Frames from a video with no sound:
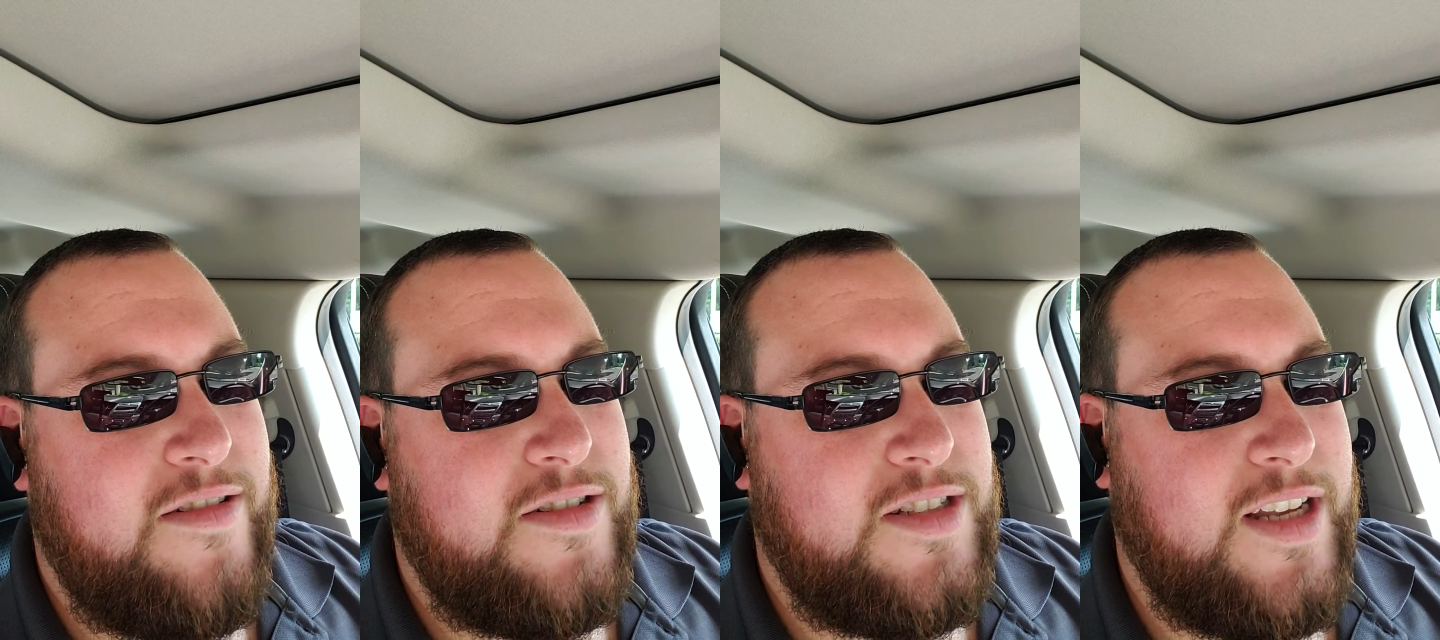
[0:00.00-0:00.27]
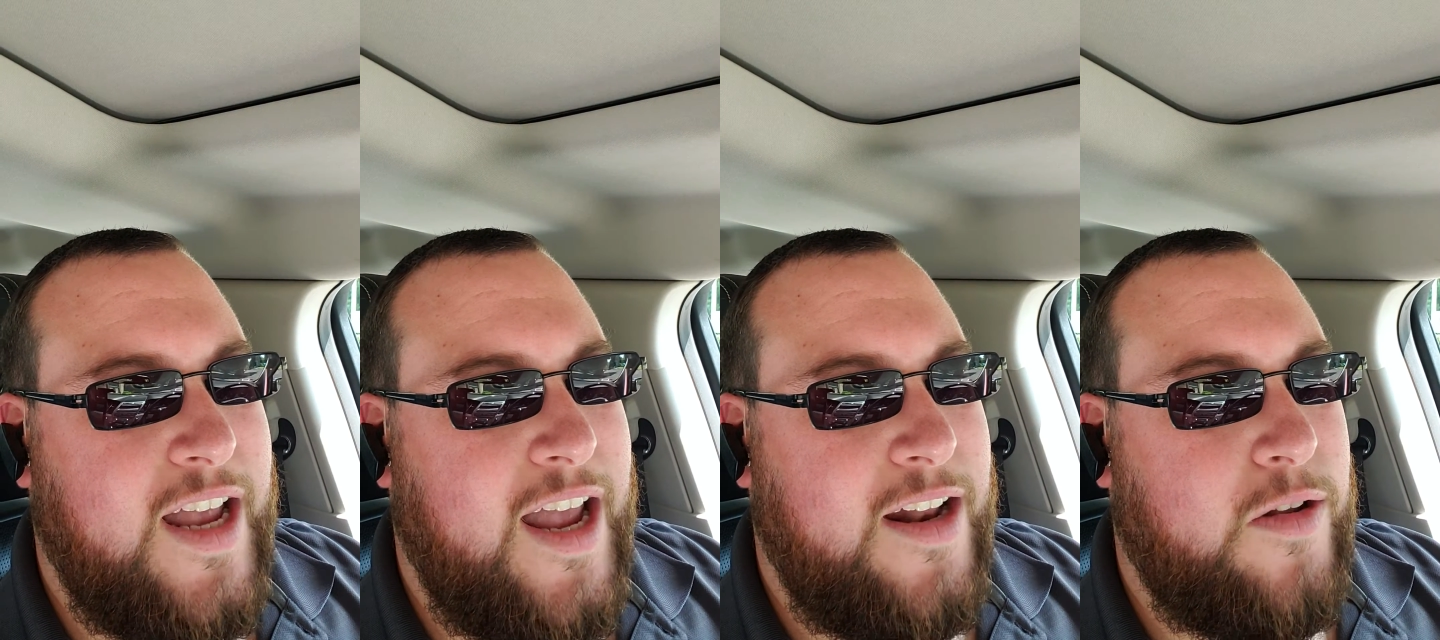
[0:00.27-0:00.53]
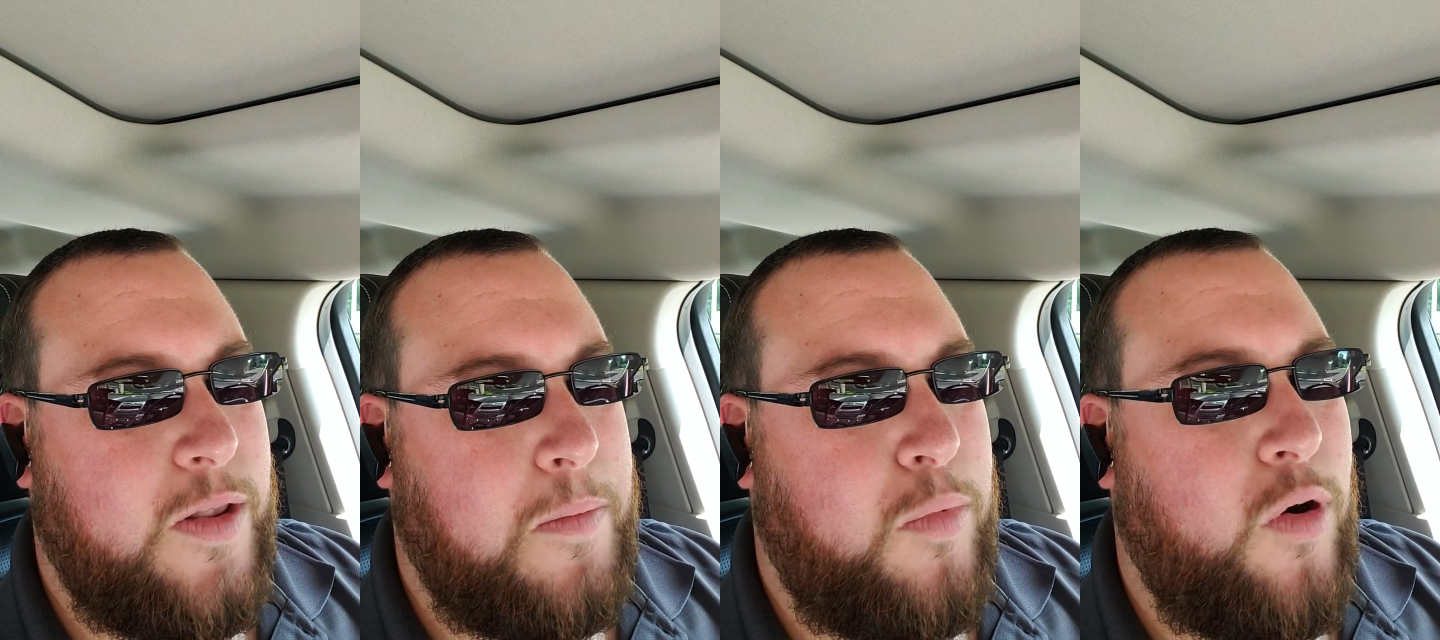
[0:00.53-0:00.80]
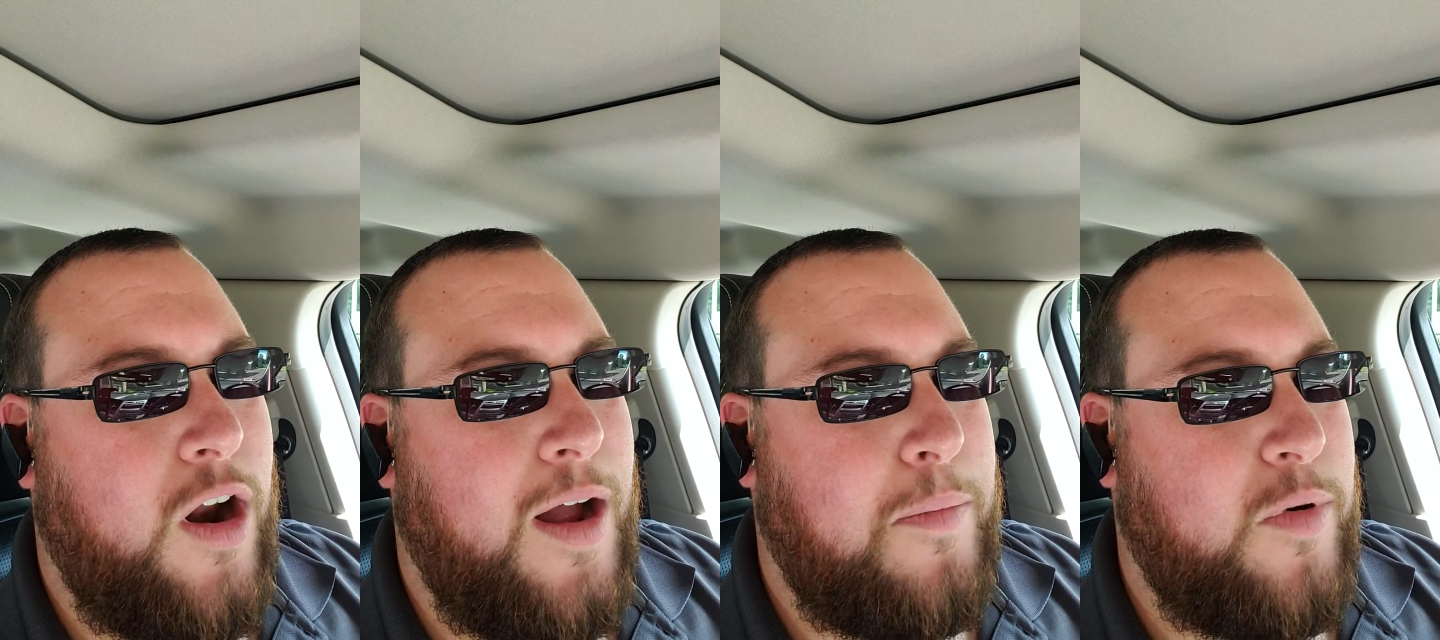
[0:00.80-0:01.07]
to handle the
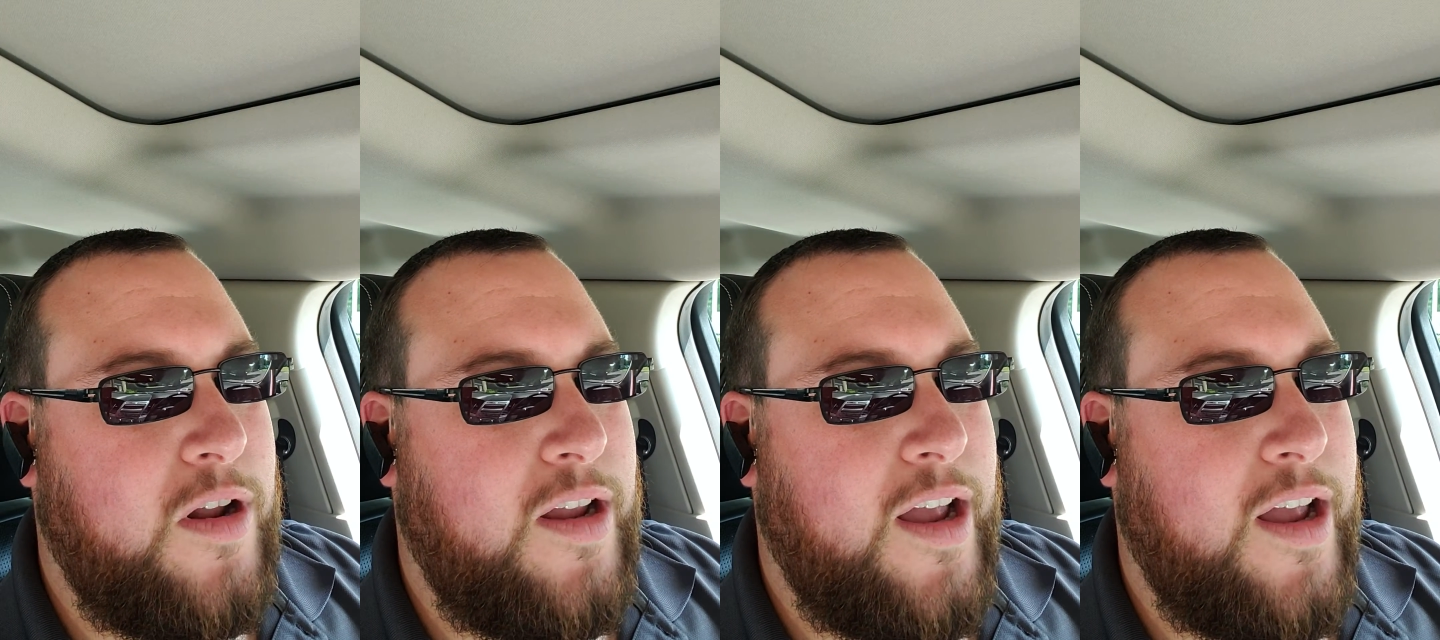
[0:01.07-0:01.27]
property